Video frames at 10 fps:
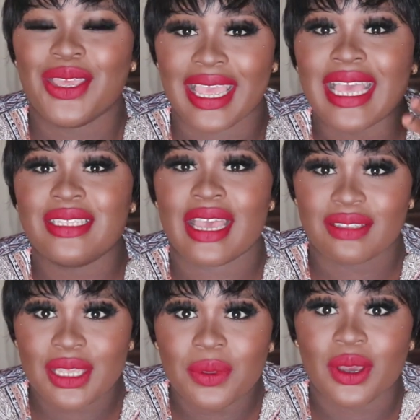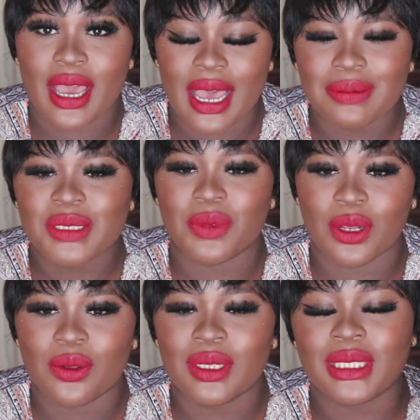yeah, yes, you have to keep your carbs
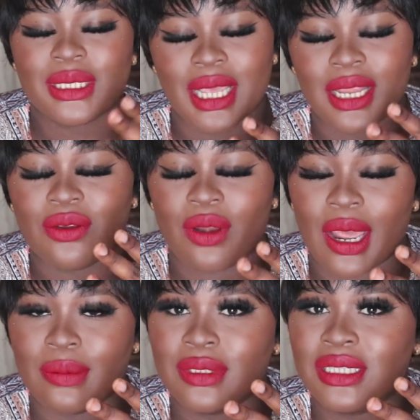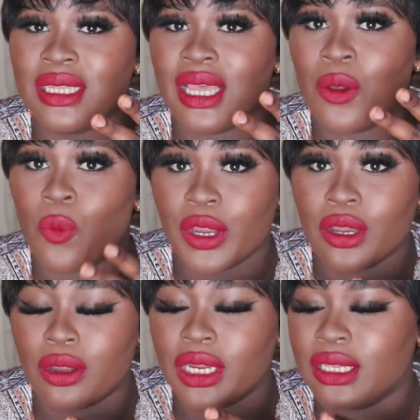below 10 grams
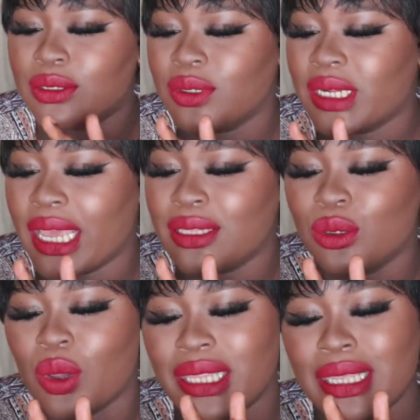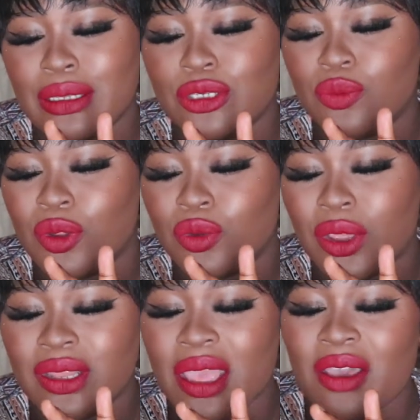when you're on a keto diet. So I think you should be
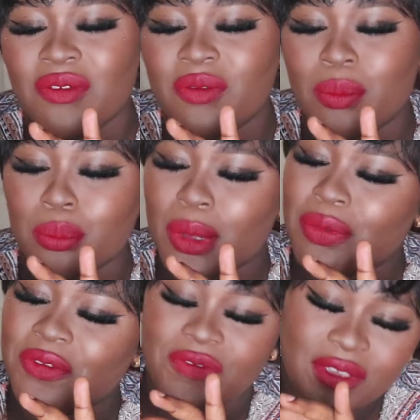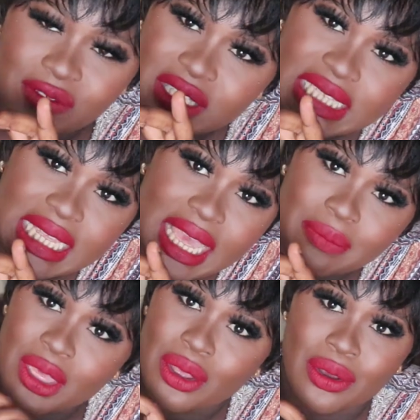doing maybe 50
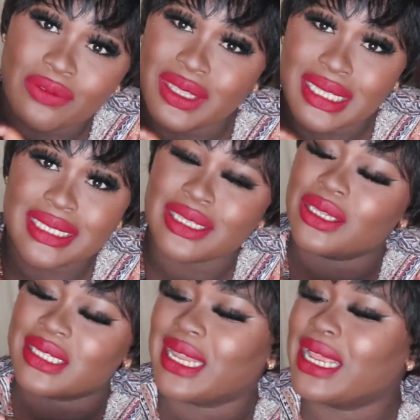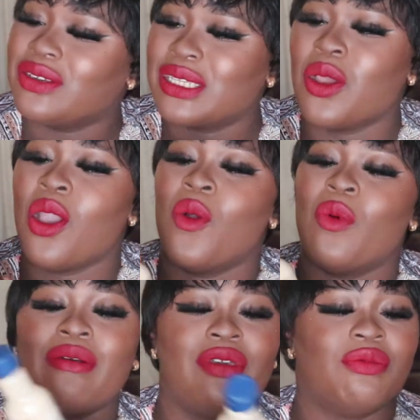ml of this in your salad dressing.
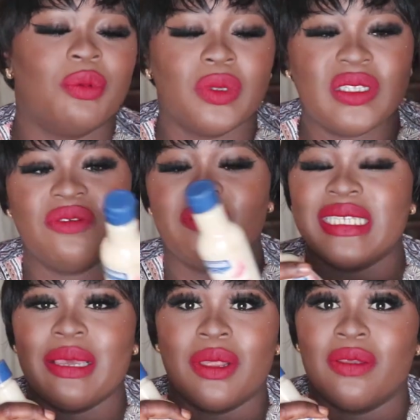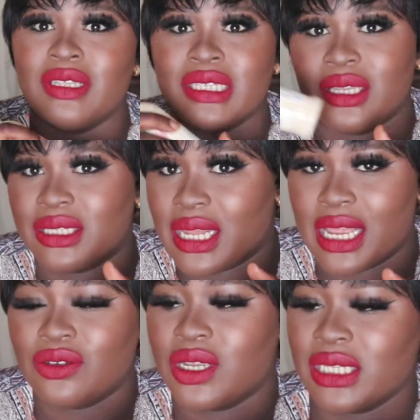Why would you be putting 50 ml of this in your
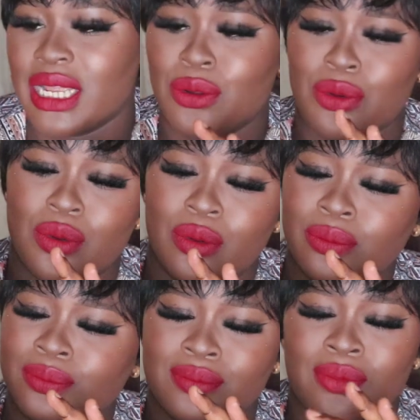salad dressing? I don't know.